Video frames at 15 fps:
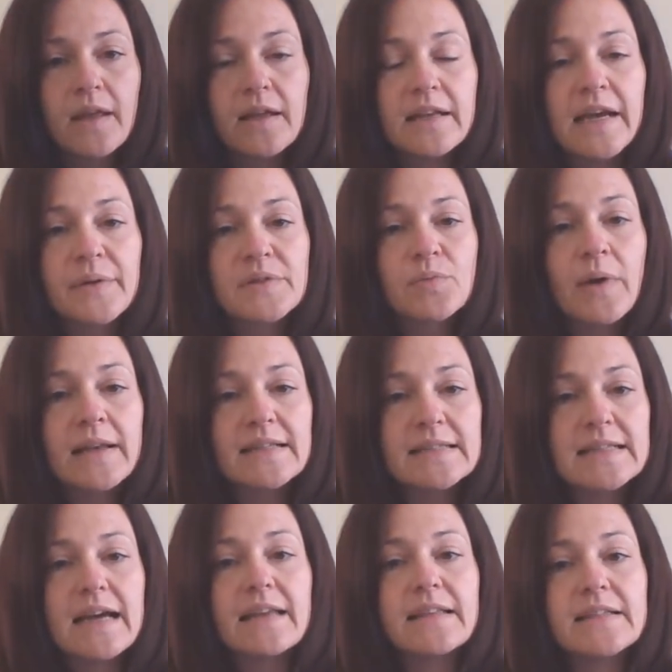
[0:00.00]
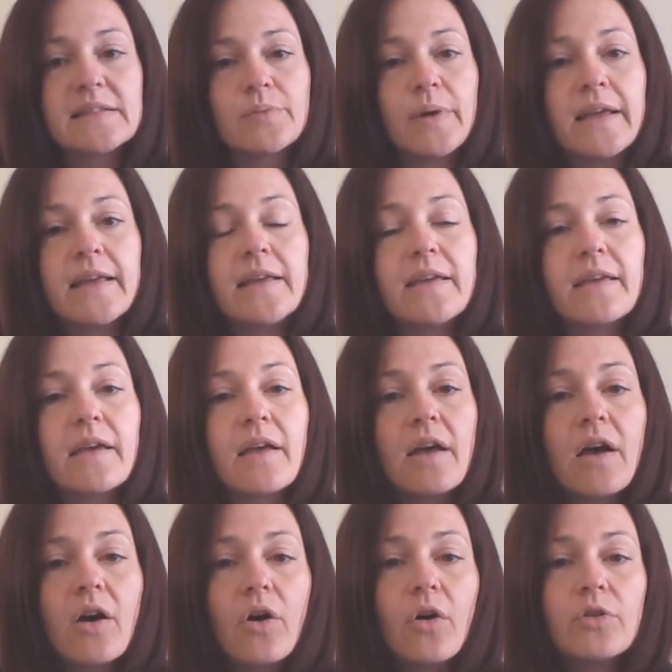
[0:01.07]
Now, as well as that this week,
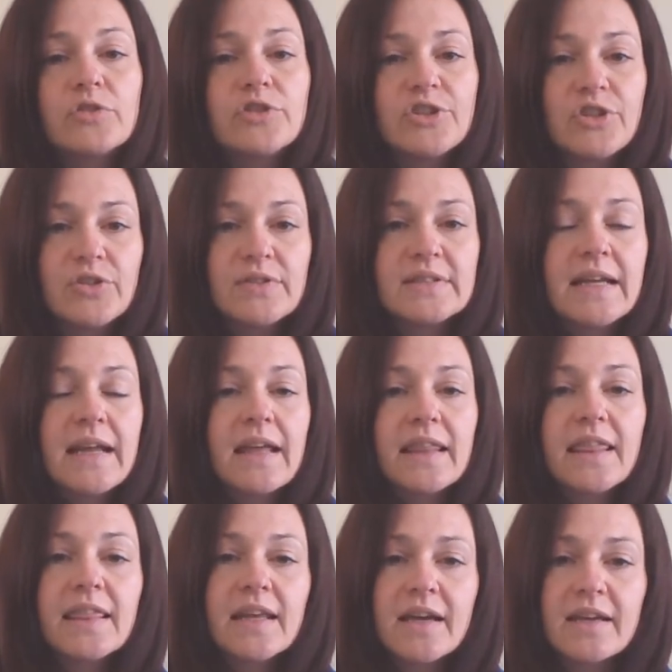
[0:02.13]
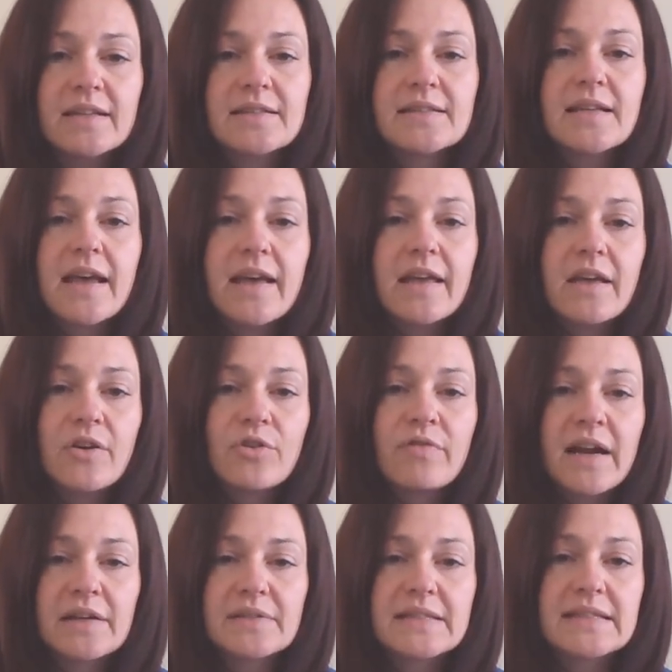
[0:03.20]
on Tuesday and Thursday at
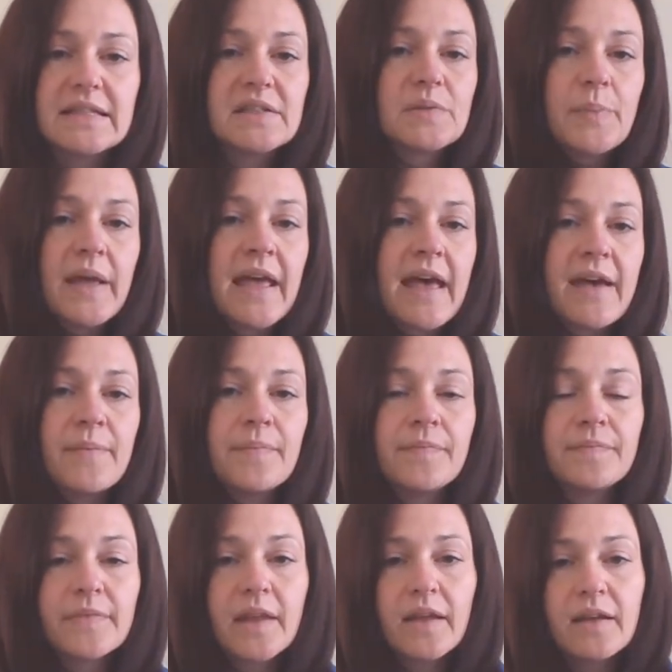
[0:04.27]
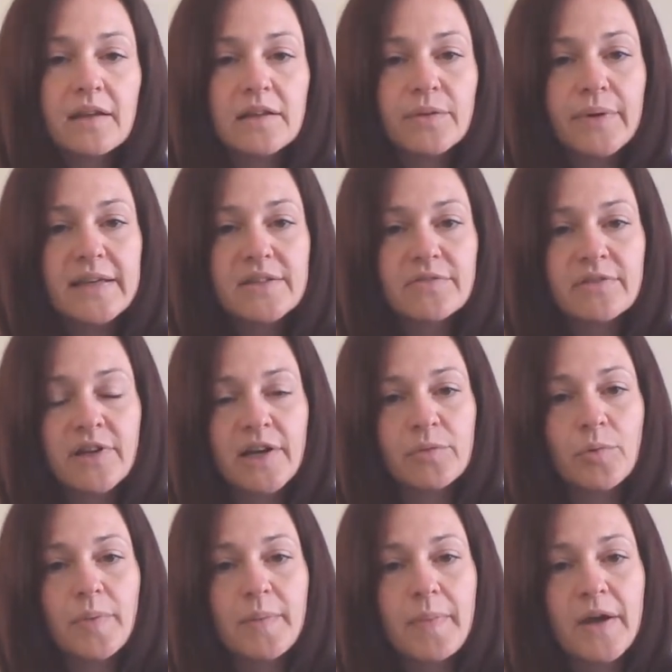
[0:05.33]
around 6 p.m, Louisa and I
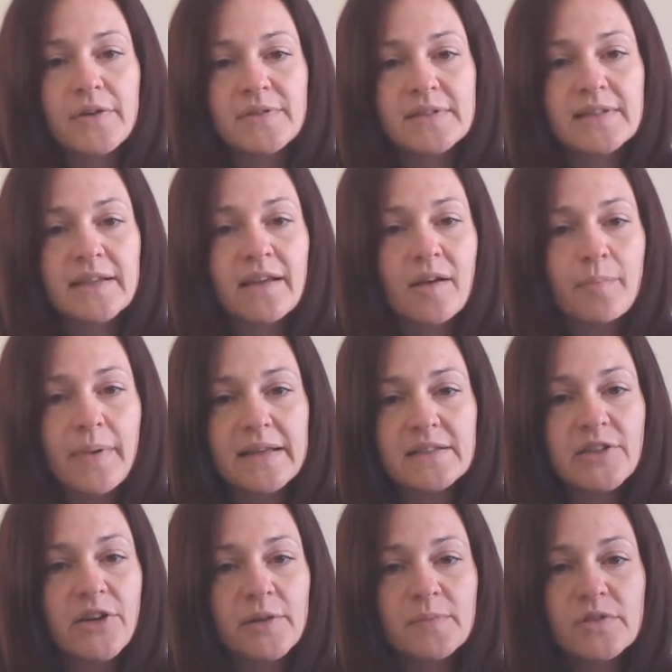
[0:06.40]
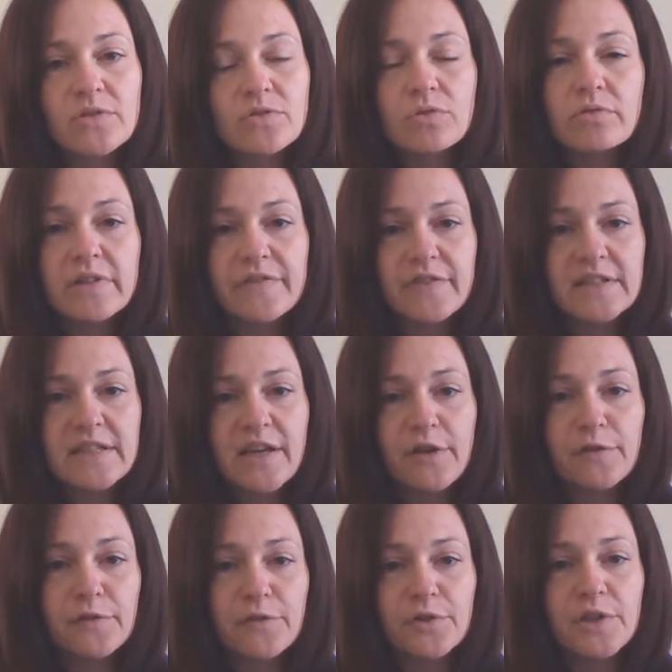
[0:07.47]
will be posting a bedtime story video
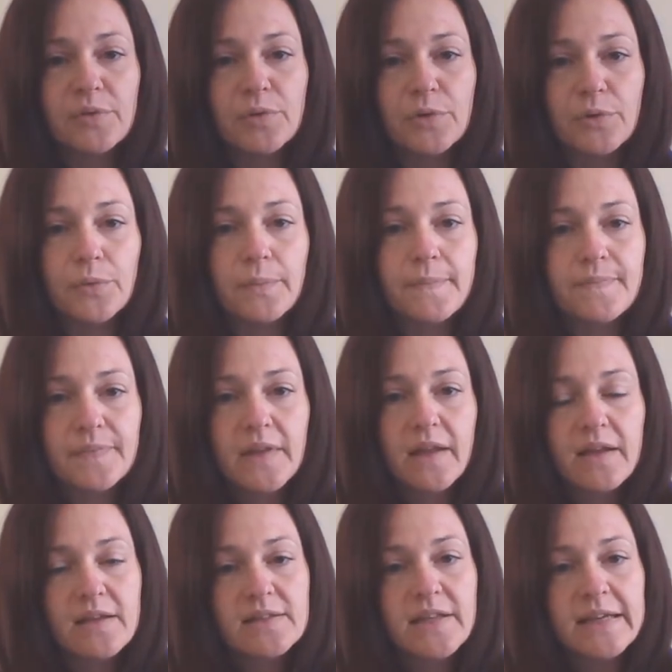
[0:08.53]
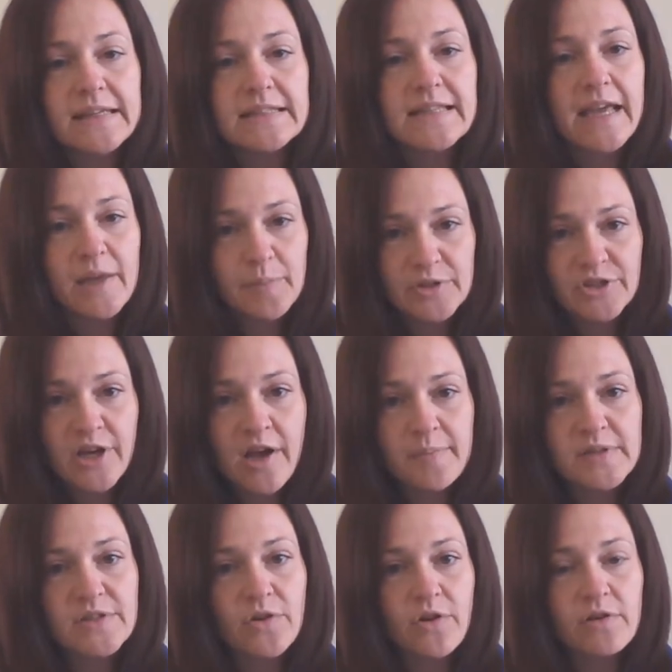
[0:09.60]
for you all. So you need to get your
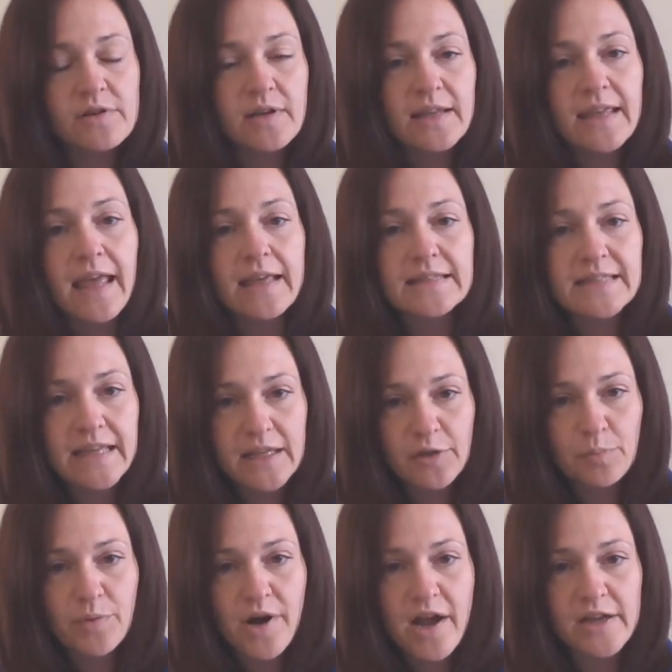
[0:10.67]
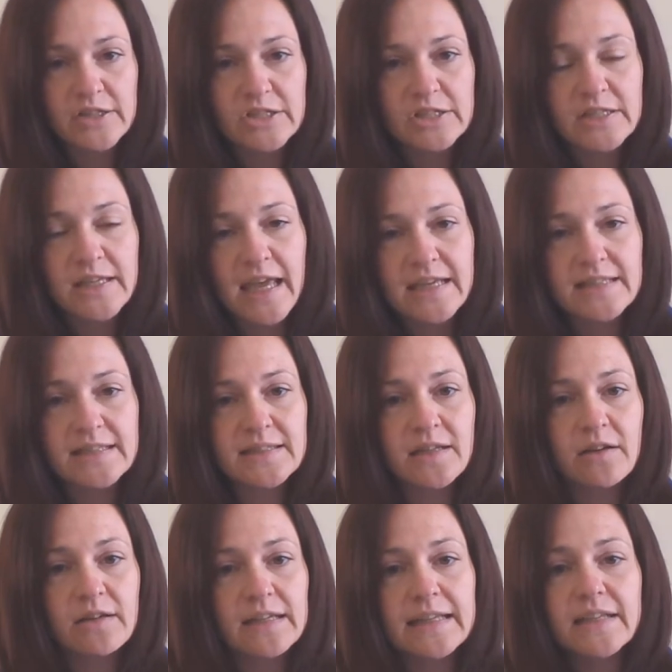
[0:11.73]
pyjamas on, get your teeth brushed, get
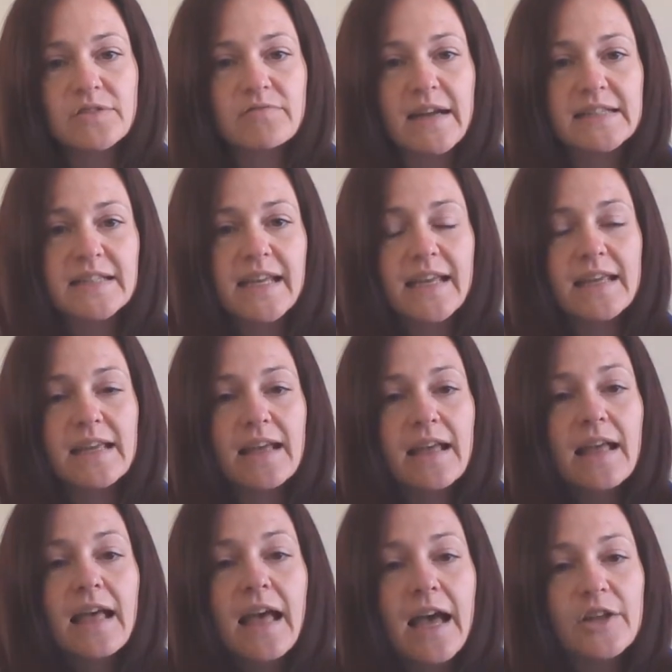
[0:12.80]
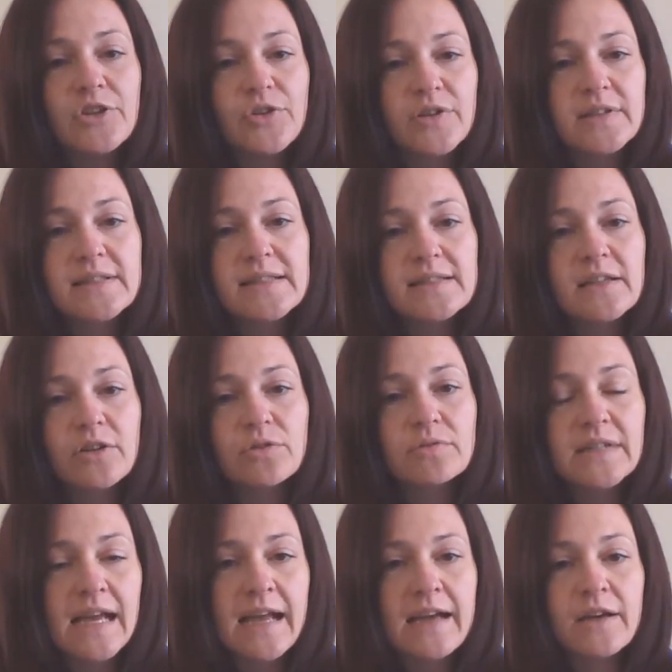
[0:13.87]
your snugglies ready, and you can snuggle
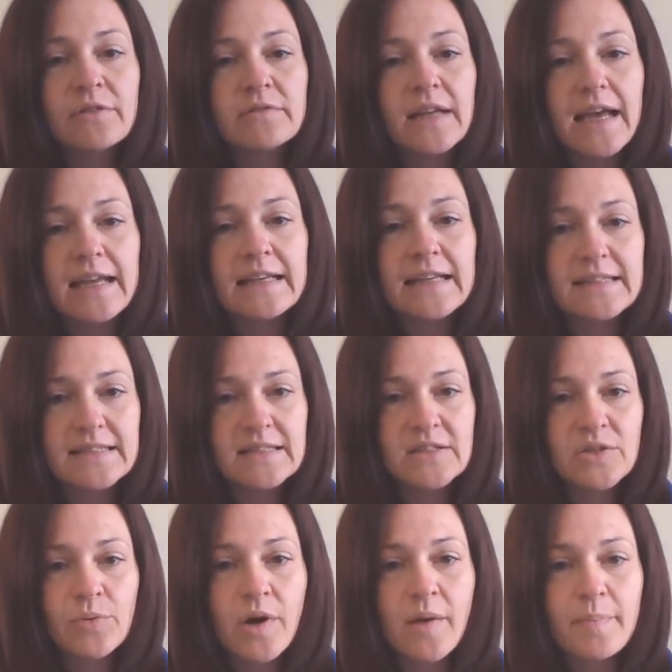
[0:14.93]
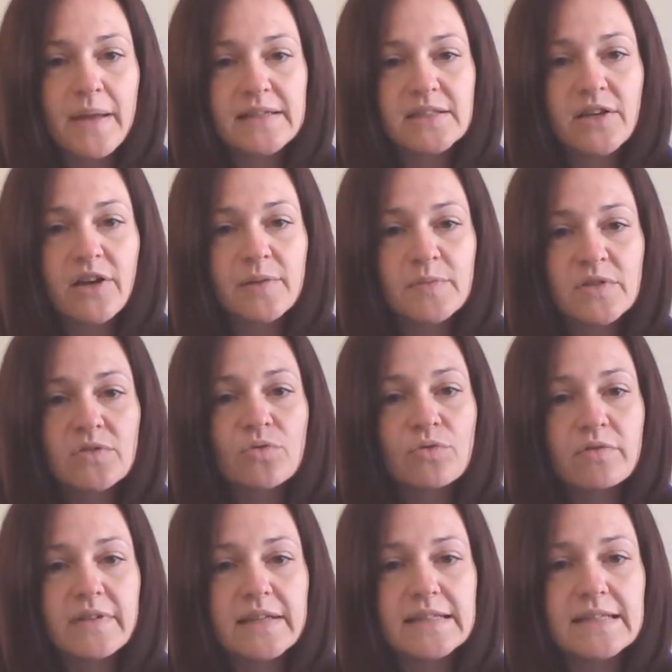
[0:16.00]
down and listen to our bedtime
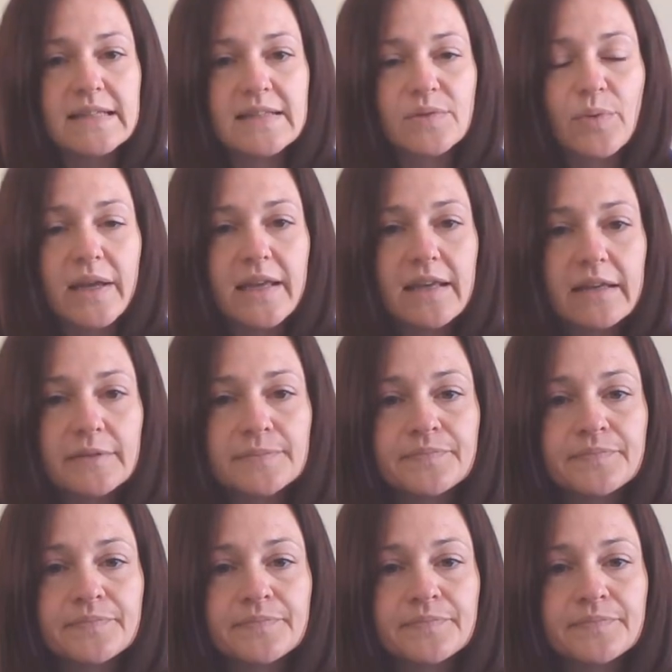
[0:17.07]
stories this week.